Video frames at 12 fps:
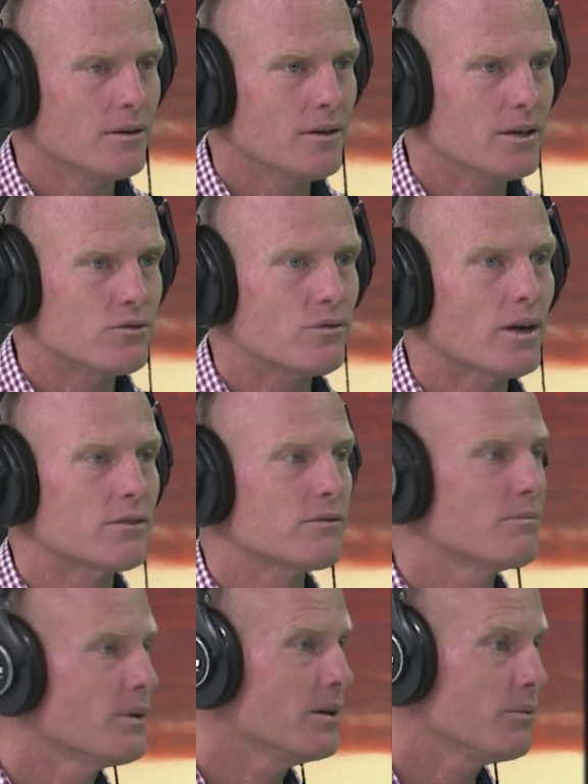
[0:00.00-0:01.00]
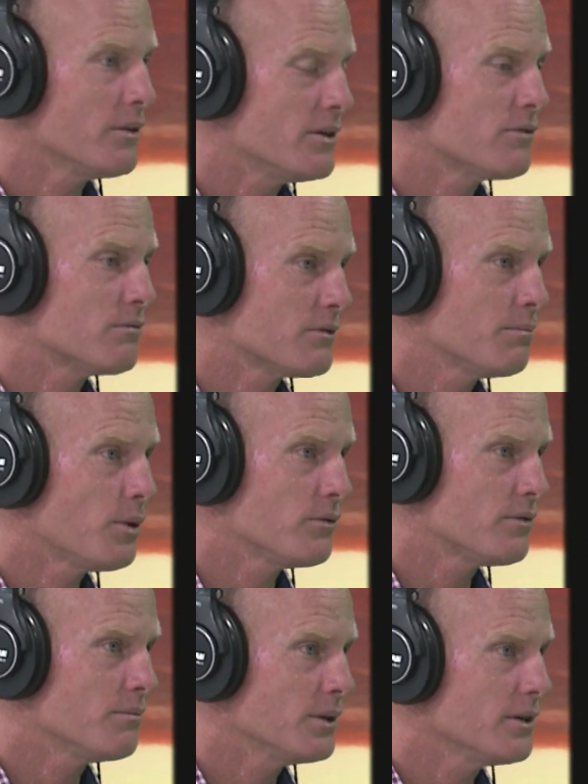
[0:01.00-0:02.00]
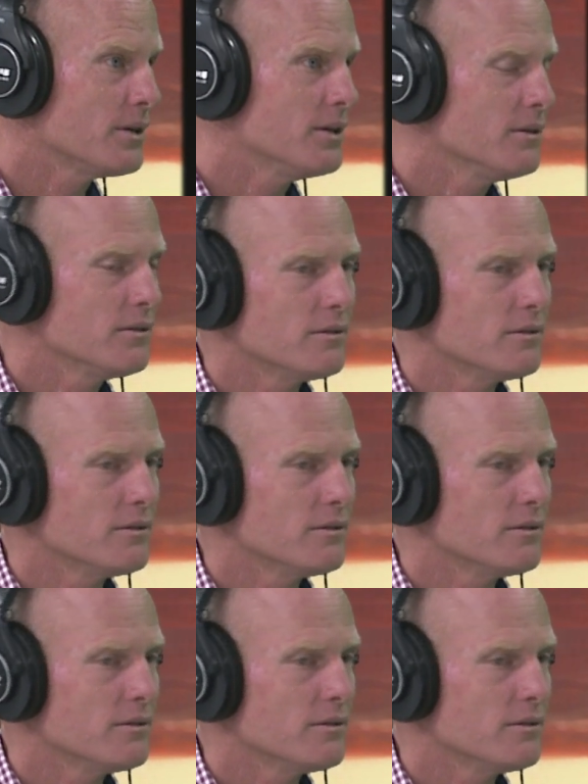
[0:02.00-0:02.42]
entrusts me with this responsibility.